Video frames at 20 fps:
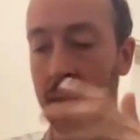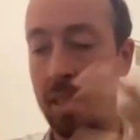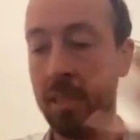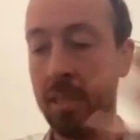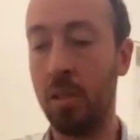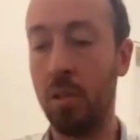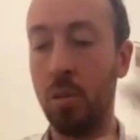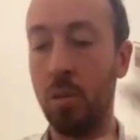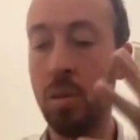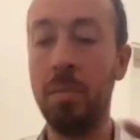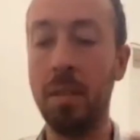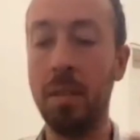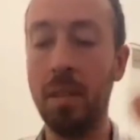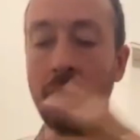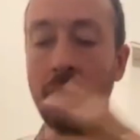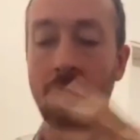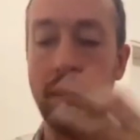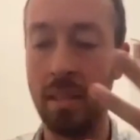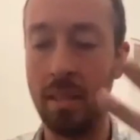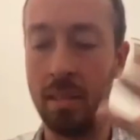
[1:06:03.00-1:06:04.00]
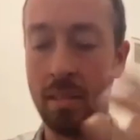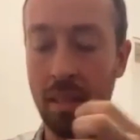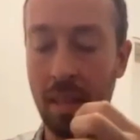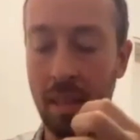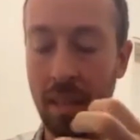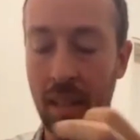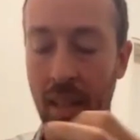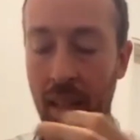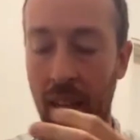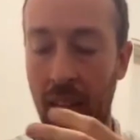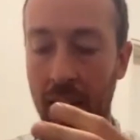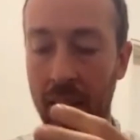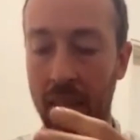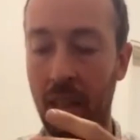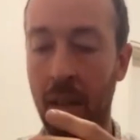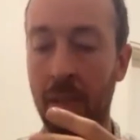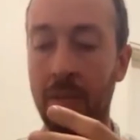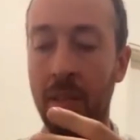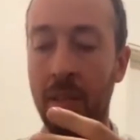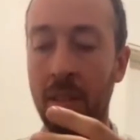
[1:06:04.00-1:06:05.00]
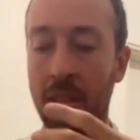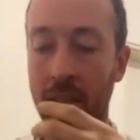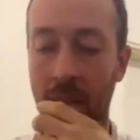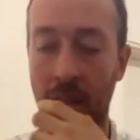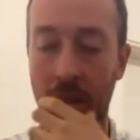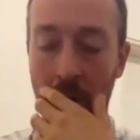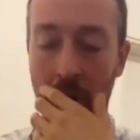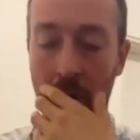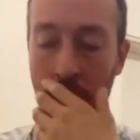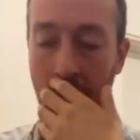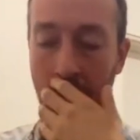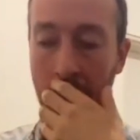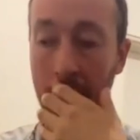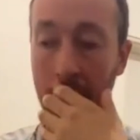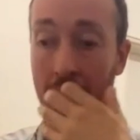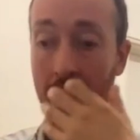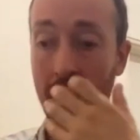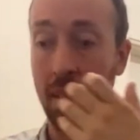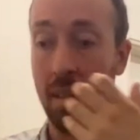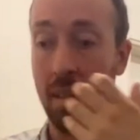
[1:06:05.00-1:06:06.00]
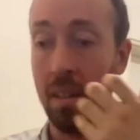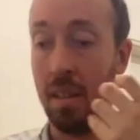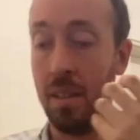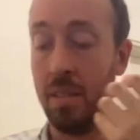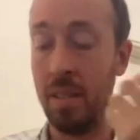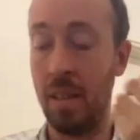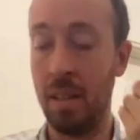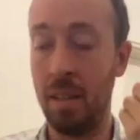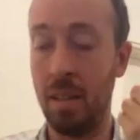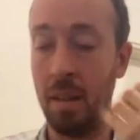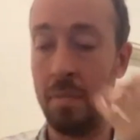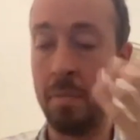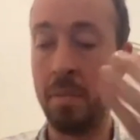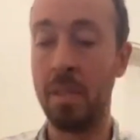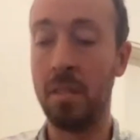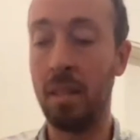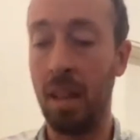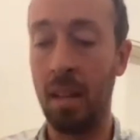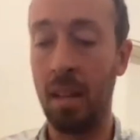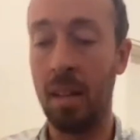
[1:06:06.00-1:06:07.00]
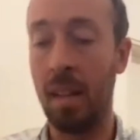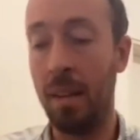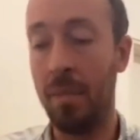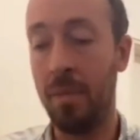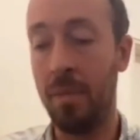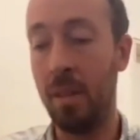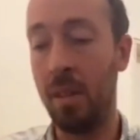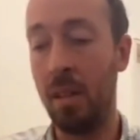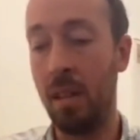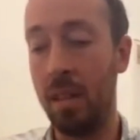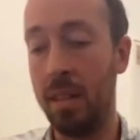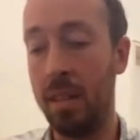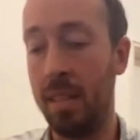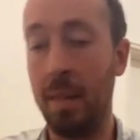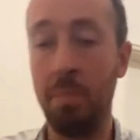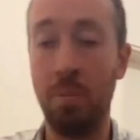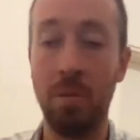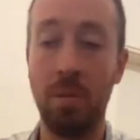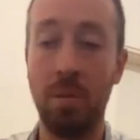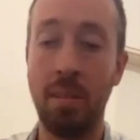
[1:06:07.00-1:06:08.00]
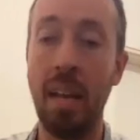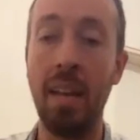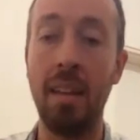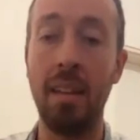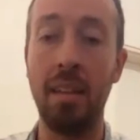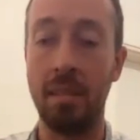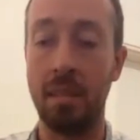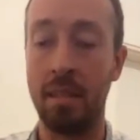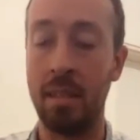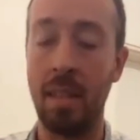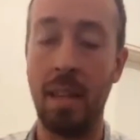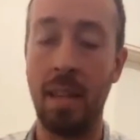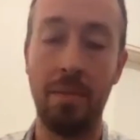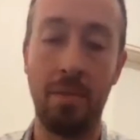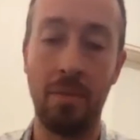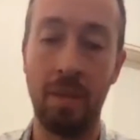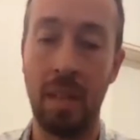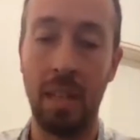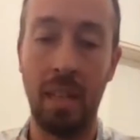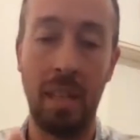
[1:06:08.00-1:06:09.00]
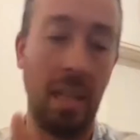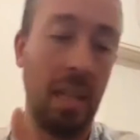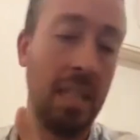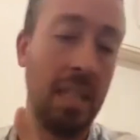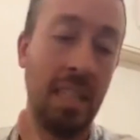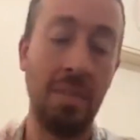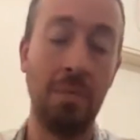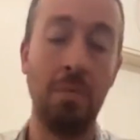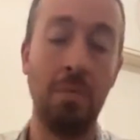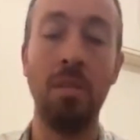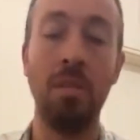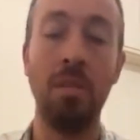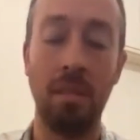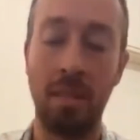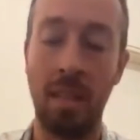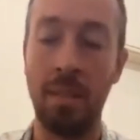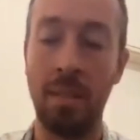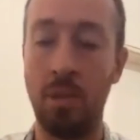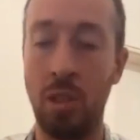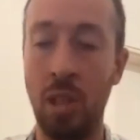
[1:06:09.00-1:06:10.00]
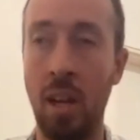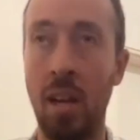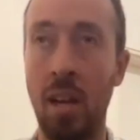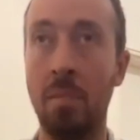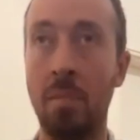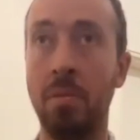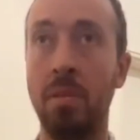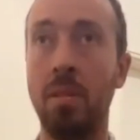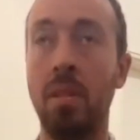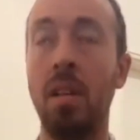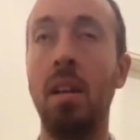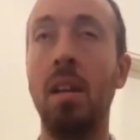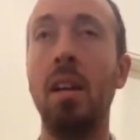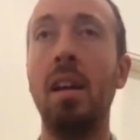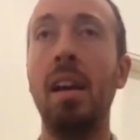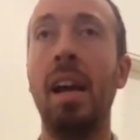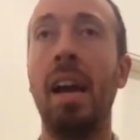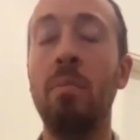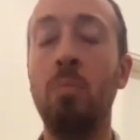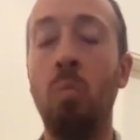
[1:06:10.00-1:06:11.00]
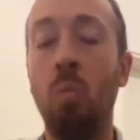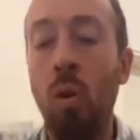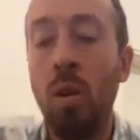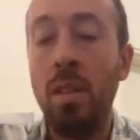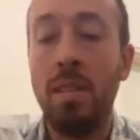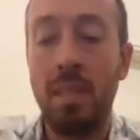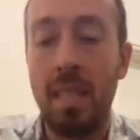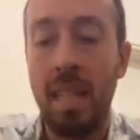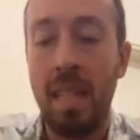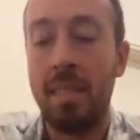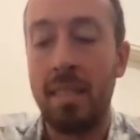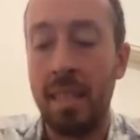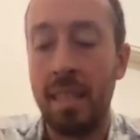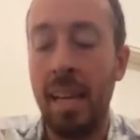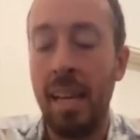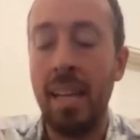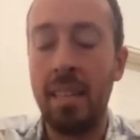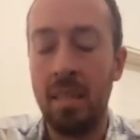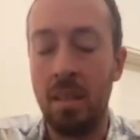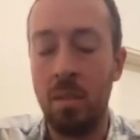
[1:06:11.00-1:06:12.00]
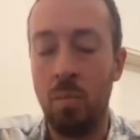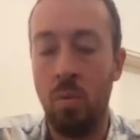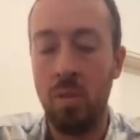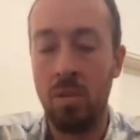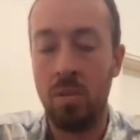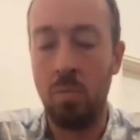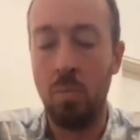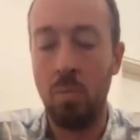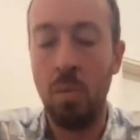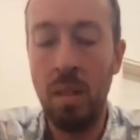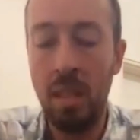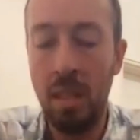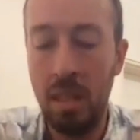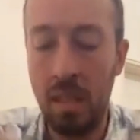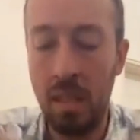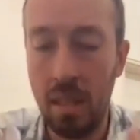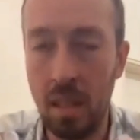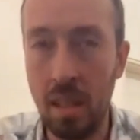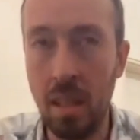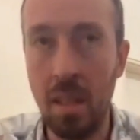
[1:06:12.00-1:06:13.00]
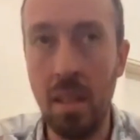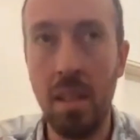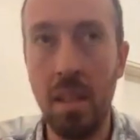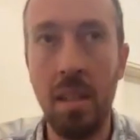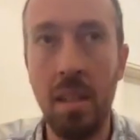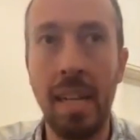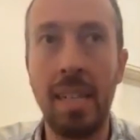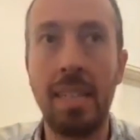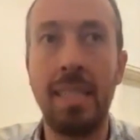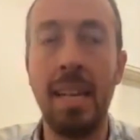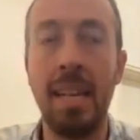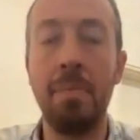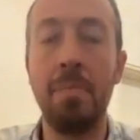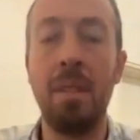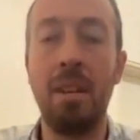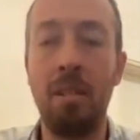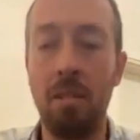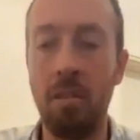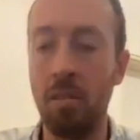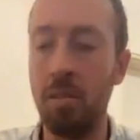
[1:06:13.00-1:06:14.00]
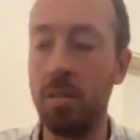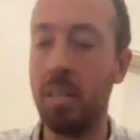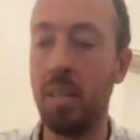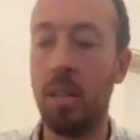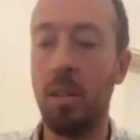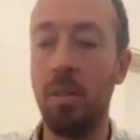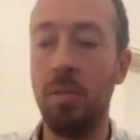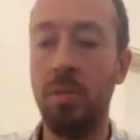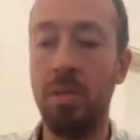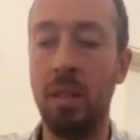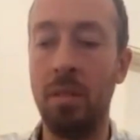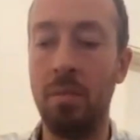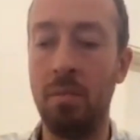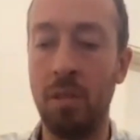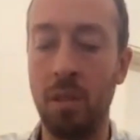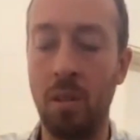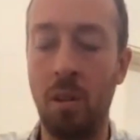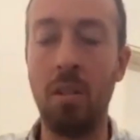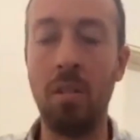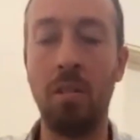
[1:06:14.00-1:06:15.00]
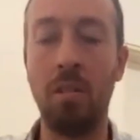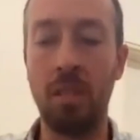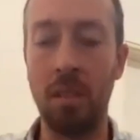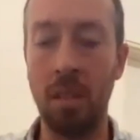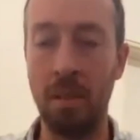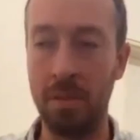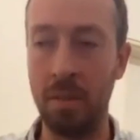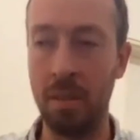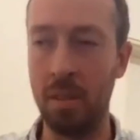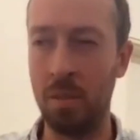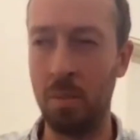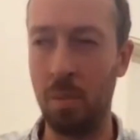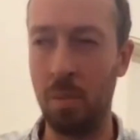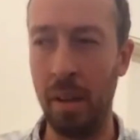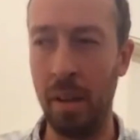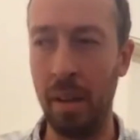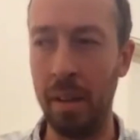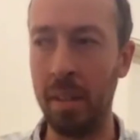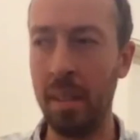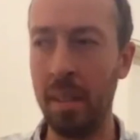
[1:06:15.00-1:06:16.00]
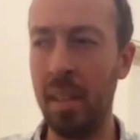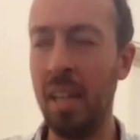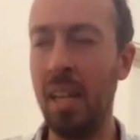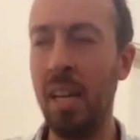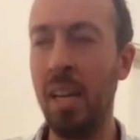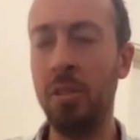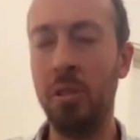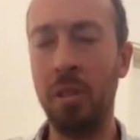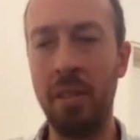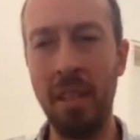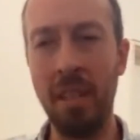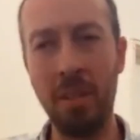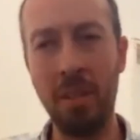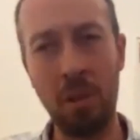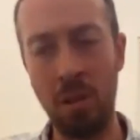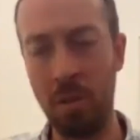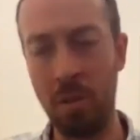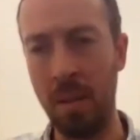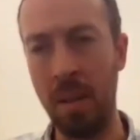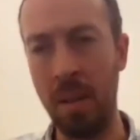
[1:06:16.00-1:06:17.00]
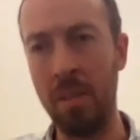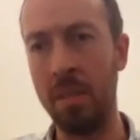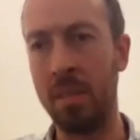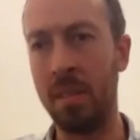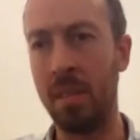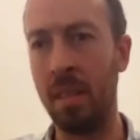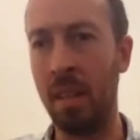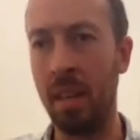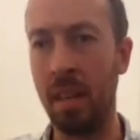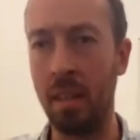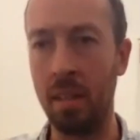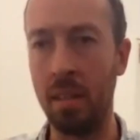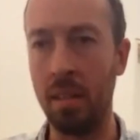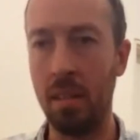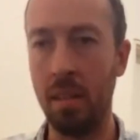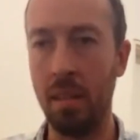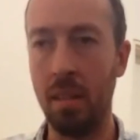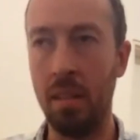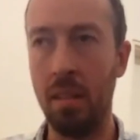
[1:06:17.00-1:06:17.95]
his agreement and his covenant in such a way that Am Yisrael have a separate status and have a different set of jobs. And once that's the case, and once we accept that on ourselves and regard ourselves this way, to then turn around and say,